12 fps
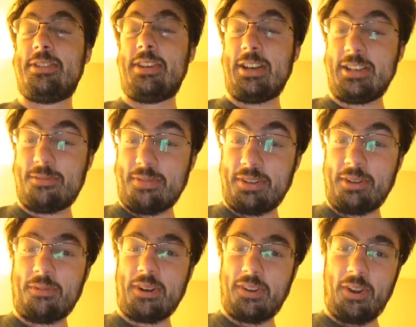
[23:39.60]
desperately
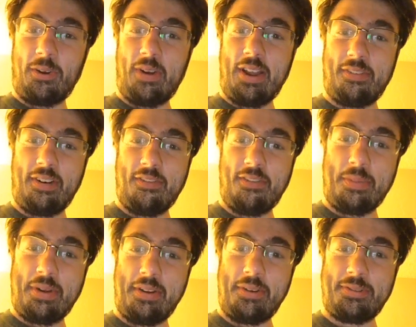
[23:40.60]
wants to go after
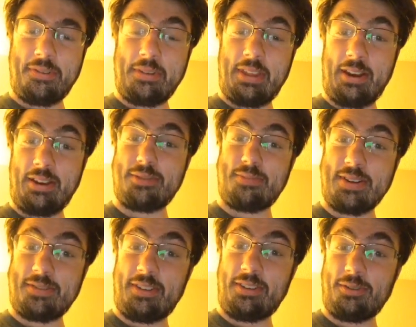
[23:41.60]
everybody who's doing that,
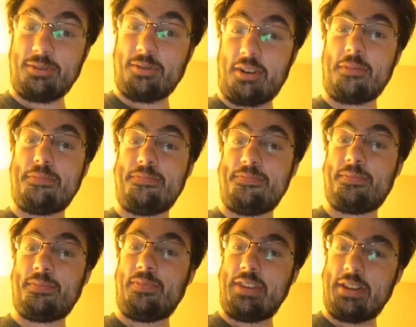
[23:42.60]
especially those who are,
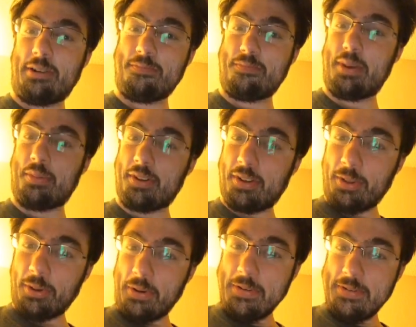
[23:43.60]
people of color.